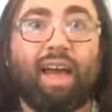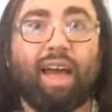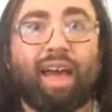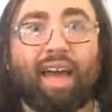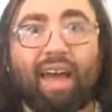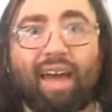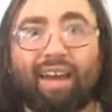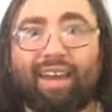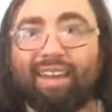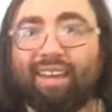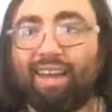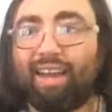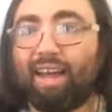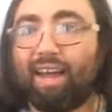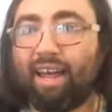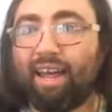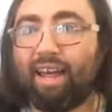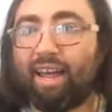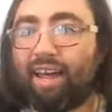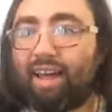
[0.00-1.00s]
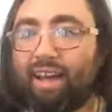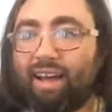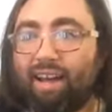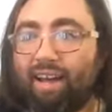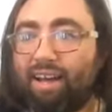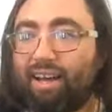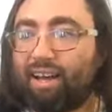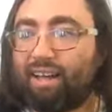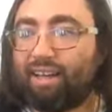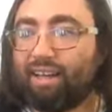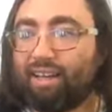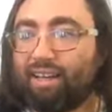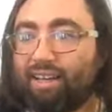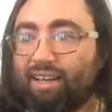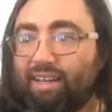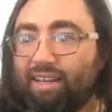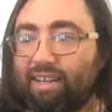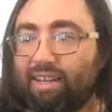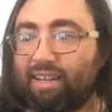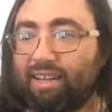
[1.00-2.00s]
And uh,
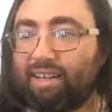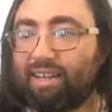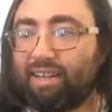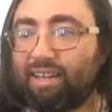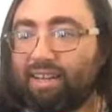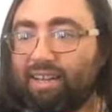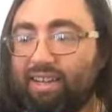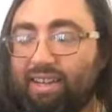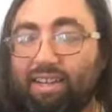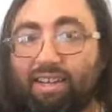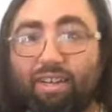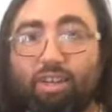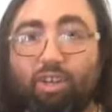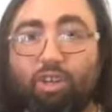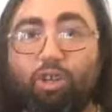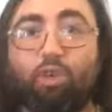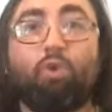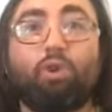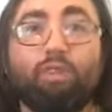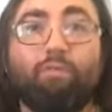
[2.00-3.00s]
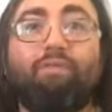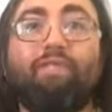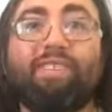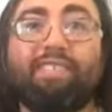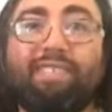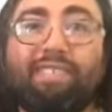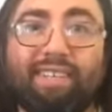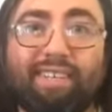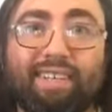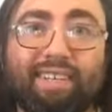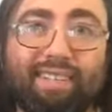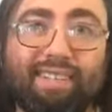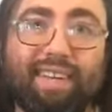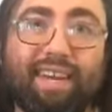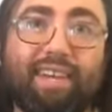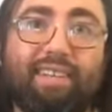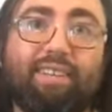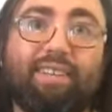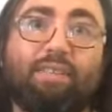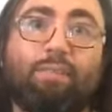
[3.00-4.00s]
you can
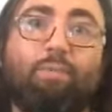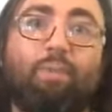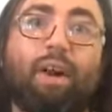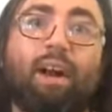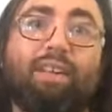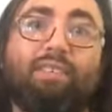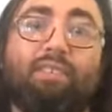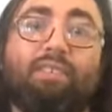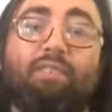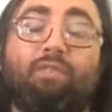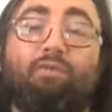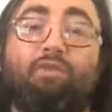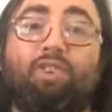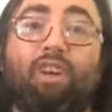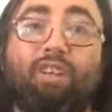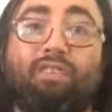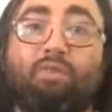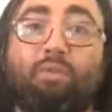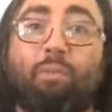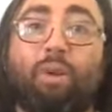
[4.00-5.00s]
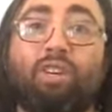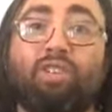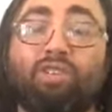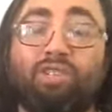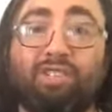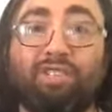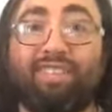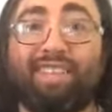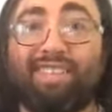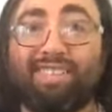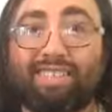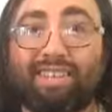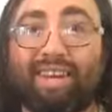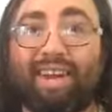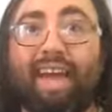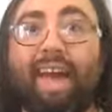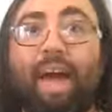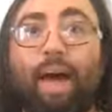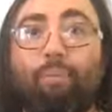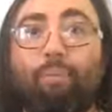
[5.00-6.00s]
facilitate this process of transformation that's going to
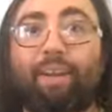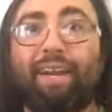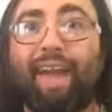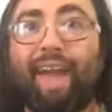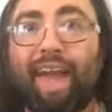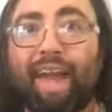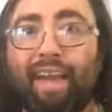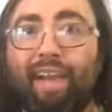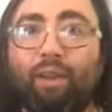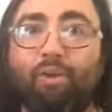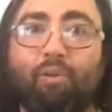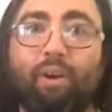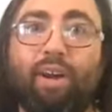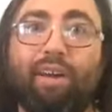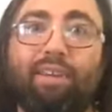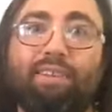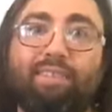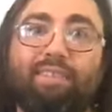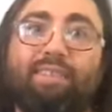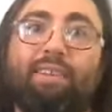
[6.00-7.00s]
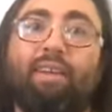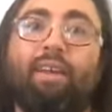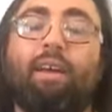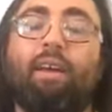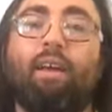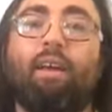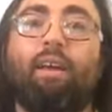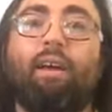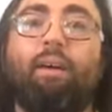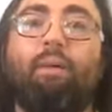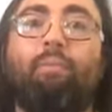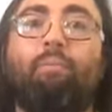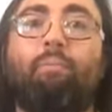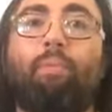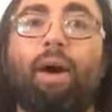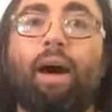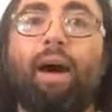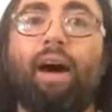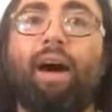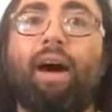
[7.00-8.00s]
happen anyways
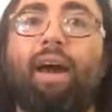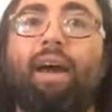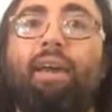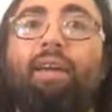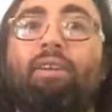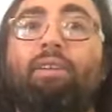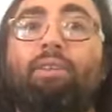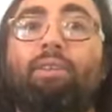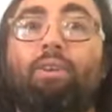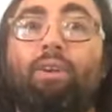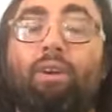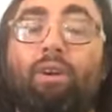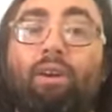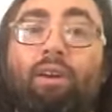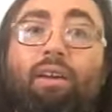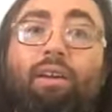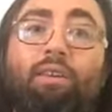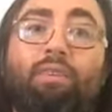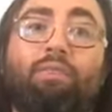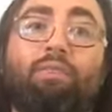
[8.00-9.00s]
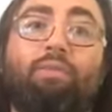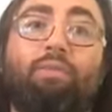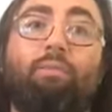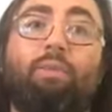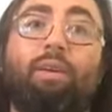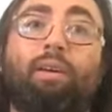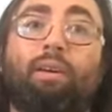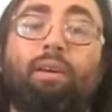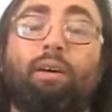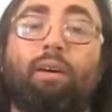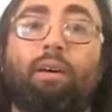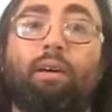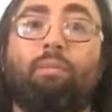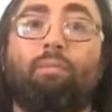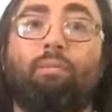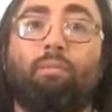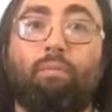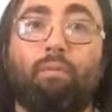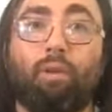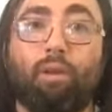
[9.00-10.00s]
by learning to
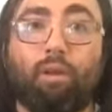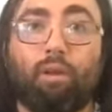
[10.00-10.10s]
become